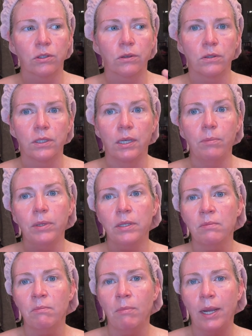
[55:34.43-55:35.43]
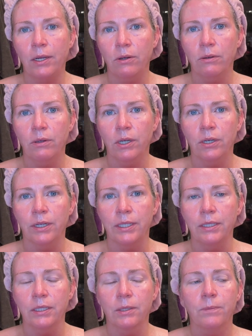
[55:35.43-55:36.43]
So ZIIP is
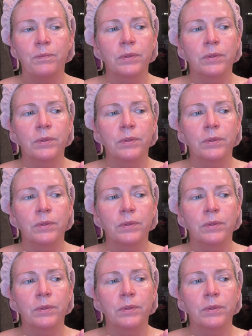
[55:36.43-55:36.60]
microcurrent.